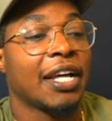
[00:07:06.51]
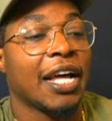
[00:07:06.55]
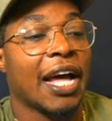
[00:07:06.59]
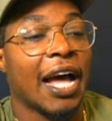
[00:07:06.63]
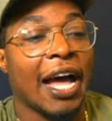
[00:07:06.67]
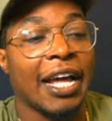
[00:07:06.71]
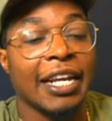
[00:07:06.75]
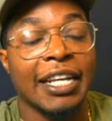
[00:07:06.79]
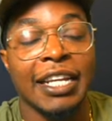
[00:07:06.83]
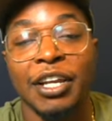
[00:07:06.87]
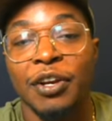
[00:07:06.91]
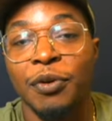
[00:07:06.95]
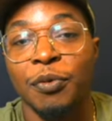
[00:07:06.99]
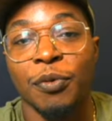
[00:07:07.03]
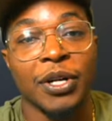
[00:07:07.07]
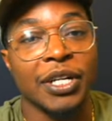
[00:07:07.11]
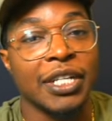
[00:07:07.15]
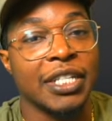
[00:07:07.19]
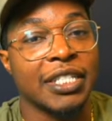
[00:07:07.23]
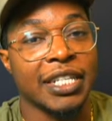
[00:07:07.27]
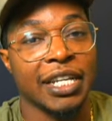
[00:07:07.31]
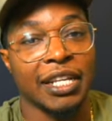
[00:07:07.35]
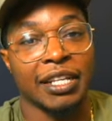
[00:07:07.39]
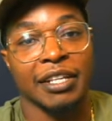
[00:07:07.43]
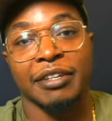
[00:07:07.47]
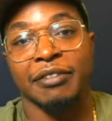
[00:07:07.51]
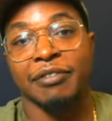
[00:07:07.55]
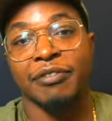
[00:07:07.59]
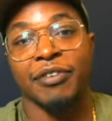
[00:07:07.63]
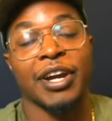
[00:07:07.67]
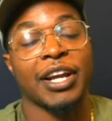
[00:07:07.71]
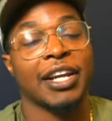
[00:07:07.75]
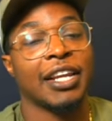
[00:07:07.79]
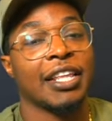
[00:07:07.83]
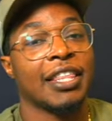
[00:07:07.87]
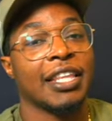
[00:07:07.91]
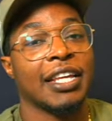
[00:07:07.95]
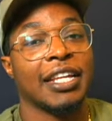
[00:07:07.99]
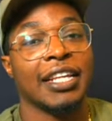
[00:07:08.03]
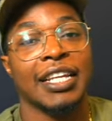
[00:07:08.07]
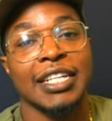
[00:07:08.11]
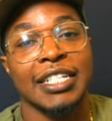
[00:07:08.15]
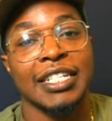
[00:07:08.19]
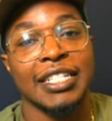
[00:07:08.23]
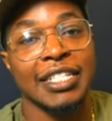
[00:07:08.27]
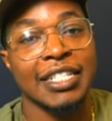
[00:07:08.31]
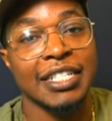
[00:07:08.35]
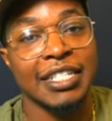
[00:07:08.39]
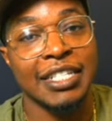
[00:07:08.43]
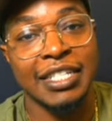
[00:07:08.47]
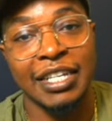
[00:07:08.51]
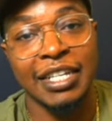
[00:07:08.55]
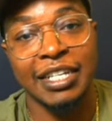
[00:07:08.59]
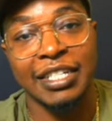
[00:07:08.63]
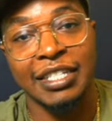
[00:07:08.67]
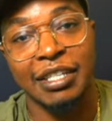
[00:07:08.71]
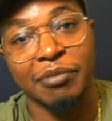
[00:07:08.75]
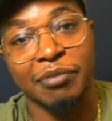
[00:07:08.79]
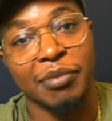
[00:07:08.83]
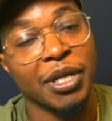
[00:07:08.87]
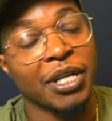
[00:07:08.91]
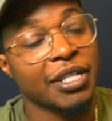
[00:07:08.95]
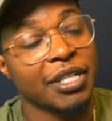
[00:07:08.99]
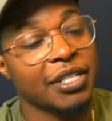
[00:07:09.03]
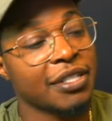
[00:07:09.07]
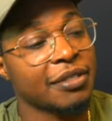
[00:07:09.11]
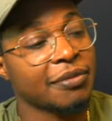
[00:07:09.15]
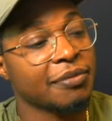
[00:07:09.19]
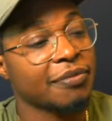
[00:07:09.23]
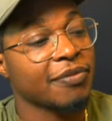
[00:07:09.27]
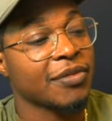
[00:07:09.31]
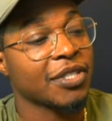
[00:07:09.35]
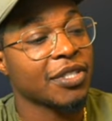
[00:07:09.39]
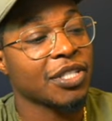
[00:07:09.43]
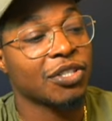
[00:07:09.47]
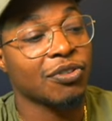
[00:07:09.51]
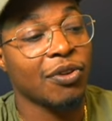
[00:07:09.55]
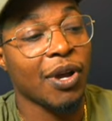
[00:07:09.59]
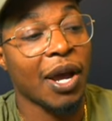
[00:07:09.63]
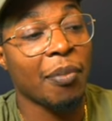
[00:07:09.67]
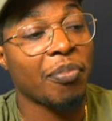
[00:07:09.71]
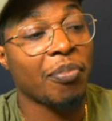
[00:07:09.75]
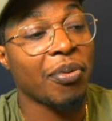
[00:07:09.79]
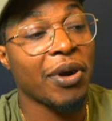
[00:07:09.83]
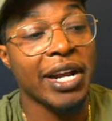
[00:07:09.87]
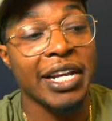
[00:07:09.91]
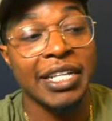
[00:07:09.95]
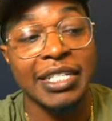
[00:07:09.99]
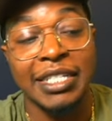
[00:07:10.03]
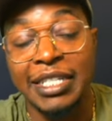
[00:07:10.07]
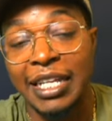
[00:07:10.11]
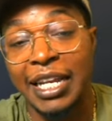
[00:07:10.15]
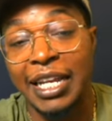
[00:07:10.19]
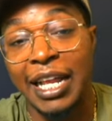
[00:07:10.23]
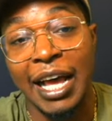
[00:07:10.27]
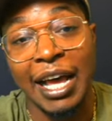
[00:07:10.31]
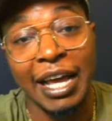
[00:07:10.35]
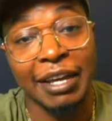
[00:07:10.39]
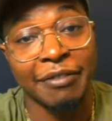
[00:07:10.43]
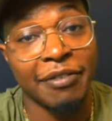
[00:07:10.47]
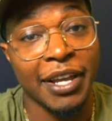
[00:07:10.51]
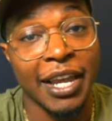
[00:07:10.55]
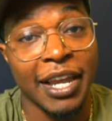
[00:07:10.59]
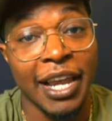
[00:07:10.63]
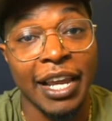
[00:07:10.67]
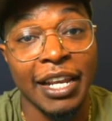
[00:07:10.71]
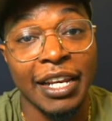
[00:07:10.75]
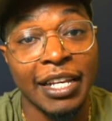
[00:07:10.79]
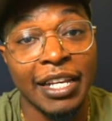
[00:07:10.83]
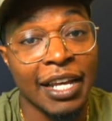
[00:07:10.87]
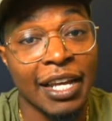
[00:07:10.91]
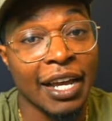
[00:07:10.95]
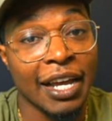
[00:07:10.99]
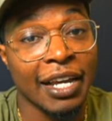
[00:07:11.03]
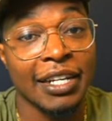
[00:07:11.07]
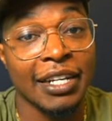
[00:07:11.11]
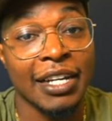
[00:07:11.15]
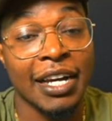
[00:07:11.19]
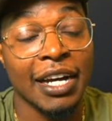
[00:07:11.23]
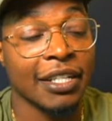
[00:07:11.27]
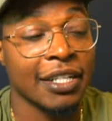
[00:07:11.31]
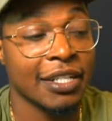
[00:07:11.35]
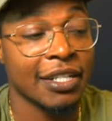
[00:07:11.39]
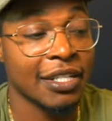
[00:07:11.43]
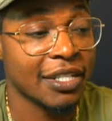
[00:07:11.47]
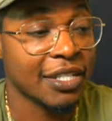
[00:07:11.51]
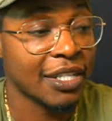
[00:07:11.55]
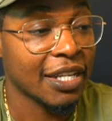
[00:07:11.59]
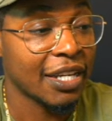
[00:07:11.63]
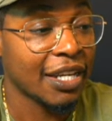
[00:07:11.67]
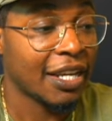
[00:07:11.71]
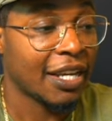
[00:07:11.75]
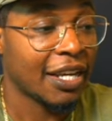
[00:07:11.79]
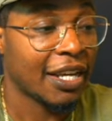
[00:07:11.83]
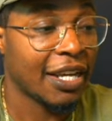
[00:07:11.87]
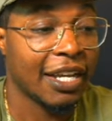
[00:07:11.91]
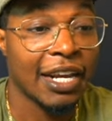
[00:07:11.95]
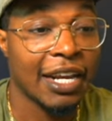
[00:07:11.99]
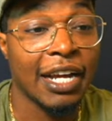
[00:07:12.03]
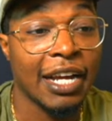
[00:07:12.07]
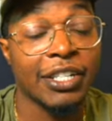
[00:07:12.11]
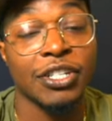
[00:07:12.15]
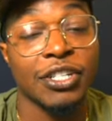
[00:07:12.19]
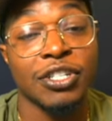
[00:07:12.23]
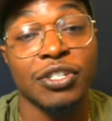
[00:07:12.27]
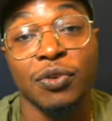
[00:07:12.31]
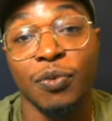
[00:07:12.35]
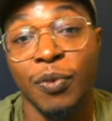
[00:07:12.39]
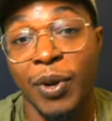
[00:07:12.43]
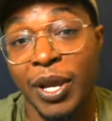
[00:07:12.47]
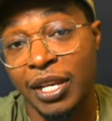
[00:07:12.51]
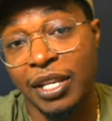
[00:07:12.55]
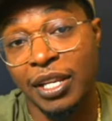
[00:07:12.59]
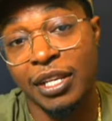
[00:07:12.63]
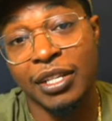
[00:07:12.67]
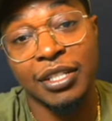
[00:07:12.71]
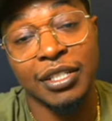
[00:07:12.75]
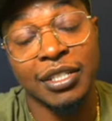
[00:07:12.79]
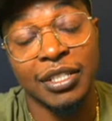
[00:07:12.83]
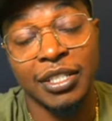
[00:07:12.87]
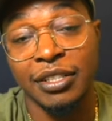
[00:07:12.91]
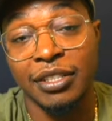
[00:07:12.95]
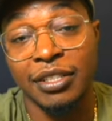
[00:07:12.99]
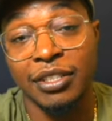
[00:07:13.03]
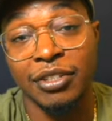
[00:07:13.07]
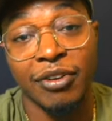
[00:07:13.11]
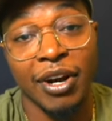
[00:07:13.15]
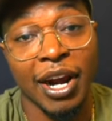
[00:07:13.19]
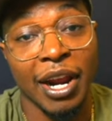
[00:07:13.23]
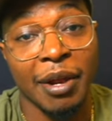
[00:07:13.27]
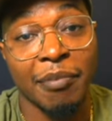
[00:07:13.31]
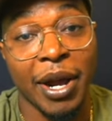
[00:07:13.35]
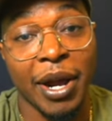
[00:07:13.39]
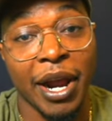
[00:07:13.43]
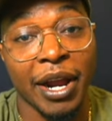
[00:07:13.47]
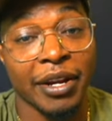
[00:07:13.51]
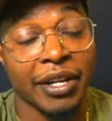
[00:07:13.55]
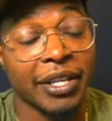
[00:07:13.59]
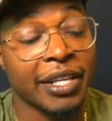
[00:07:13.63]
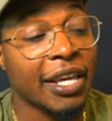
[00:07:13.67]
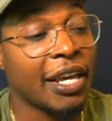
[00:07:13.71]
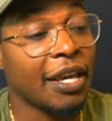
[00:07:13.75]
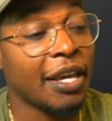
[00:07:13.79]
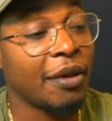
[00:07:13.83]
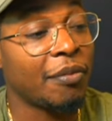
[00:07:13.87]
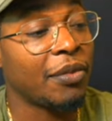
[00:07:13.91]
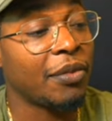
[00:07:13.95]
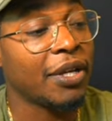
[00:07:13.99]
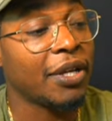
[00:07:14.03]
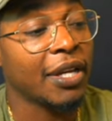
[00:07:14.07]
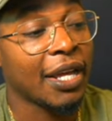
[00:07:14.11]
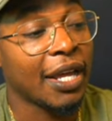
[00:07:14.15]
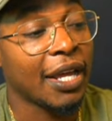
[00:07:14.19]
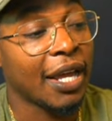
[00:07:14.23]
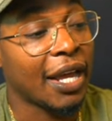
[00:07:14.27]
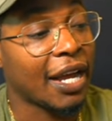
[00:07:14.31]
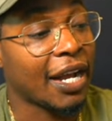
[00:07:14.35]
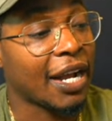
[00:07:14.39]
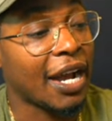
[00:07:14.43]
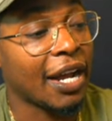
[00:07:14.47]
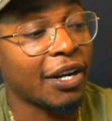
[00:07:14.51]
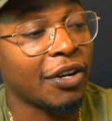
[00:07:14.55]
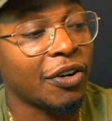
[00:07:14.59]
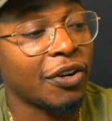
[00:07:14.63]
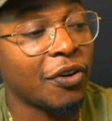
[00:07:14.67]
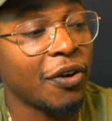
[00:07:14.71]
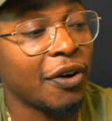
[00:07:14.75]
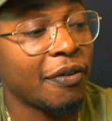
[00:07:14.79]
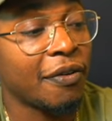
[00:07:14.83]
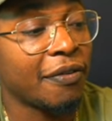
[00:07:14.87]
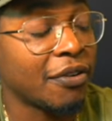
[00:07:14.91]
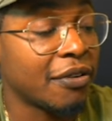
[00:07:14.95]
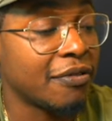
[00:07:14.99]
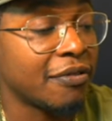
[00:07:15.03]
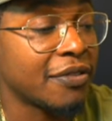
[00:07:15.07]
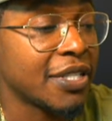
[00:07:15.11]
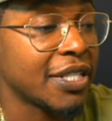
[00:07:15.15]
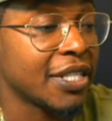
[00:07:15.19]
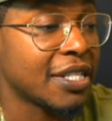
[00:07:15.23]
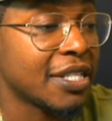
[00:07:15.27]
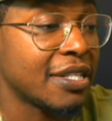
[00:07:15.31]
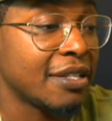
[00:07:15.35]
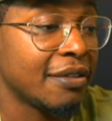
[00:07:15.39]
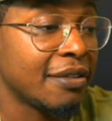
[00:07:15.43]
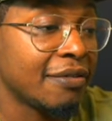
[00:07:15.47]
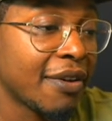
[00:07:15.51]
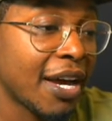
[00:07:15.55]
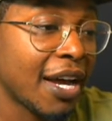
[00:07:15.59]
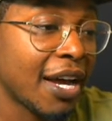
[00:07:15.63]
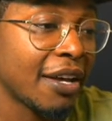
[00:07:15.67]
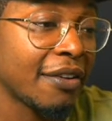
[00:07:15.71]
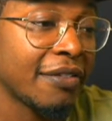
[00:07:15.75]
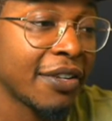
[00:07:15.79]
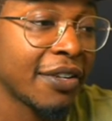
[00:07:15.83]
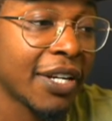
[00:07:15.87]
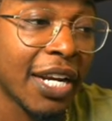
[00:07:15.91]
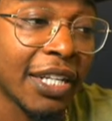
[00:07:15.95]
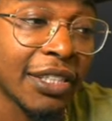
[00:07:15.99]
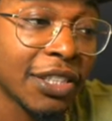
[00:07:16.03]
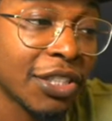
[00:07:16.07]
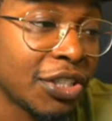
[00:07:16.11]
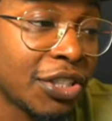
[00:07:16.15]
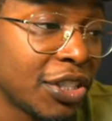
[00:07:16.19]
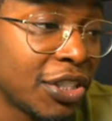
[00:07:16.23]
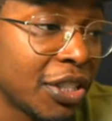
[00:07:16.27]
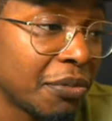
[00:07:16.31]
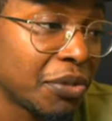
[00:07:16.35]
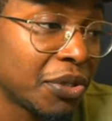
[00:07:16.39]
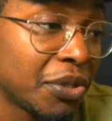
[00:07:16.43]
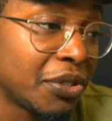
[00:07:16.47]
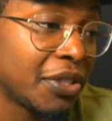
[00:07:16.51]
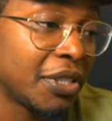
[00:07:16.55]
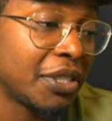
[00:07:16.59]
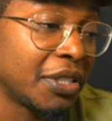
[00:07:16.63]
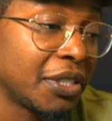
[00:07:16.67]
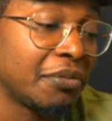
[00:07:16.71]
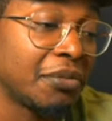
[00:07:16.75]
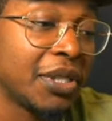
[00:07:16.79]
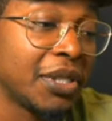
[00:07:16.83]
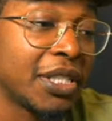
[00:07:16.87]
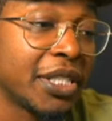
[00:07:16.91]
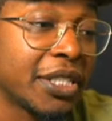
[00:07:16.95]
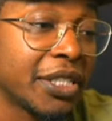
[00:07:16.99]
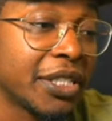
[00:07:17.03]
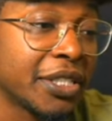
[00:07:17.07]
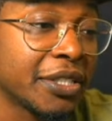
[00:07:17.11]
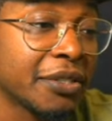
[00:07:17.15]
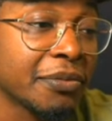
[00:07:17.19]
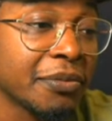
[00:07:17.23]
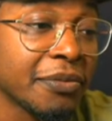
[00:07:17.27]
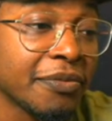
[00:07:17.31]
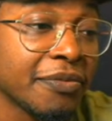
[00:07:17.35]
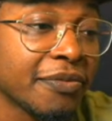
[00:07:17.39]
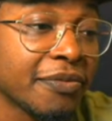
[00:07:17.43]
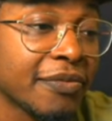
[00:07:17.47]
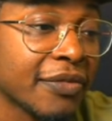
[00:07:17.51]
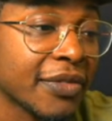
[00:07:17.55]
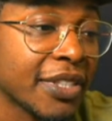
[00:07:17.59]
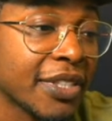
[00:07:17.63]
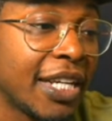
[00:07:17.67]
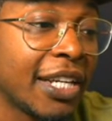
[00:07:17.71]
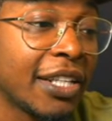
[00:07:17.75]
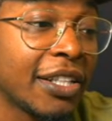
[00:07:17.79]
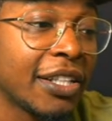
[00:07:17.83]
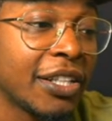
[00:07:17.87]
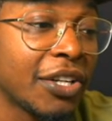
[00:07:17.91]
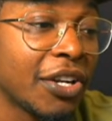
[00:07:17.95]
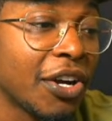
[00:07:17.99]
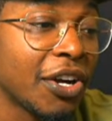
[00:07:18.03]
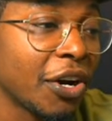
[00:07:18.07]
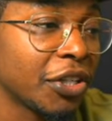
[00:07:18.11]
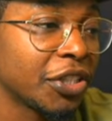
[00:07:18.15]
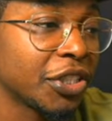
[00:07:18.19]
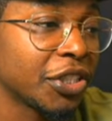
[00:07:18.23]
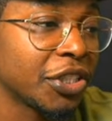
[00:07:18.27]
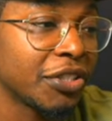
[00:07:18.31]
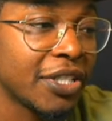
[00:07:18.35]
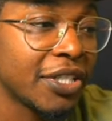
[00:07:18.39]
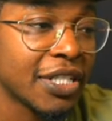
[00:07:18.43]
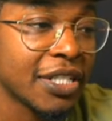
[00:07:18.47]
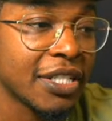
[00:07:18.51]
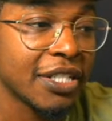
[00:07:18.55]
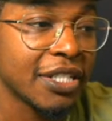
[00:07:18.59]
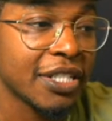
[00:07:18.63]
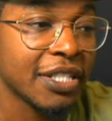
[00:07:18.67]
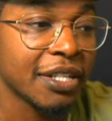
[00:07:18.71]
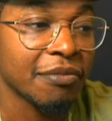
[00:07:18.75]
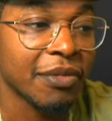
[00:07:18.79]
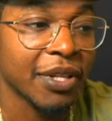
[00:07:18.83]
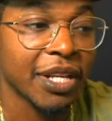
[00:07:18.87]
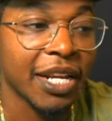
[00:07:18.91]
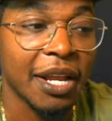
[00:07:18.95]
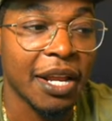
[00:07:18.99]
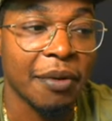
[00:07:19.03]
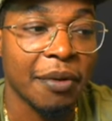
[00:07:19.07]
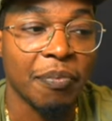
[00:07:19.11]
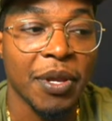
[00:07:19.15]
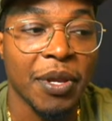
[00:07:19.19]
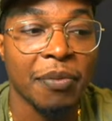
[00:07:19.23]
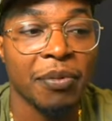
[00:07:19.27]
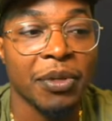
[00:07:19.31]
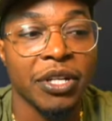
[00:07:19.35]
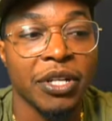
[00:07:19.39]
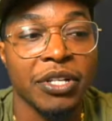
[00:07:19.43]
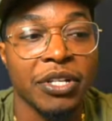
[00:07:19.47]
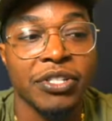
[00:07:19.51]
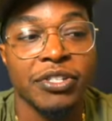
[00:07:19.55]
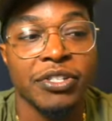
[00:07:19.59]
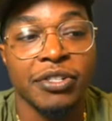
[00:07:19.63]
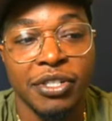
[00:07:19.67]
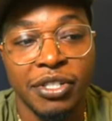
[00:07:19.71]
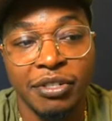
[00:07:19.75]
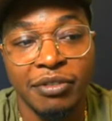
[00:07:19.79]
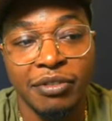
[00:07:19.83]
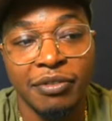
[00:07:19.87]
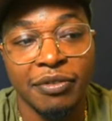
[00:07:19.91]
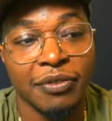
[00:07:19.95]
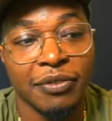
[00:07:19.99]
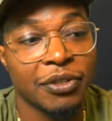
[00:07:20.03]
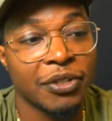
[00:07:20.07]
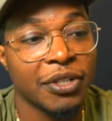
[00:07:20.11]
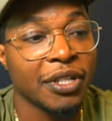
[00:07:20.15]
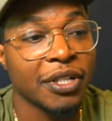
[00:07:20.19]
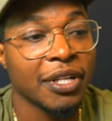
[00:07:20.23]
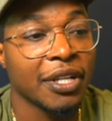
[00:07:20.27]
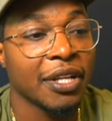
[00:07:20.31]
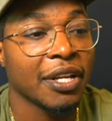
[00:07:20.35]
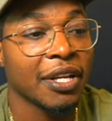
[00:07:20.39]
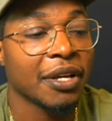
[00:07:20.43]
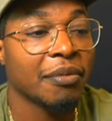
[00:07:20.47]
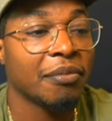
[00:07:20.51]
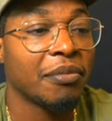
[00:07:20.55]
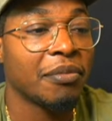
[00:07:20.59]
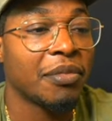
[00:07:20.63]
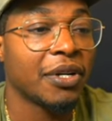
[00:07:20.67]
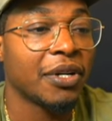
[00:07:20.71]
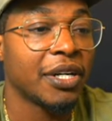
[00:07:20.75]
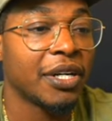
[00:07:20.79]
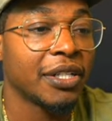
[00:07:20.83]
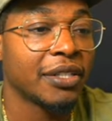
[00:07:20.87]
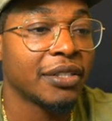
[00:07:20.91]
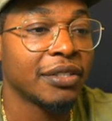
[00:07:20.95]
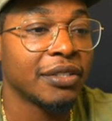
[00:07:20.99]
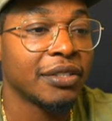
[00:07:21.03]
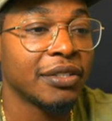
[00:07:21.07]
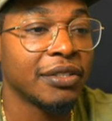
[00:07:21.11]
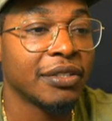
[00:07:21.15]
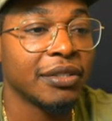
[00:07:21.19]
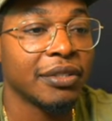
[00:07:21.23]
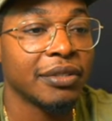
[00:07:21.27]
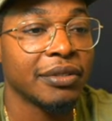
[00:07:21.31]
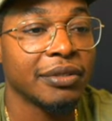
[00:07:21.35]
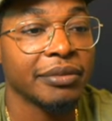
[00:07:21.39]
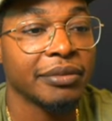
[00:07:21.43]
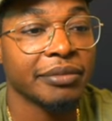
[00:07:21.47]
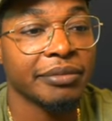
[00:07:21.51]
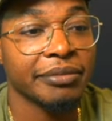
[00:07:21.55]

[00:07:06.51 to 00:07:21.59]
I didn't want to sell it for anything less than sixty bucks. So I priced it for eighty-nine dollars, and I just waited until the right buyer came. I got an offer of sixty-five dollars, and I just jumped on it because Hiland Archer isn't something that people are searching for. But, you know,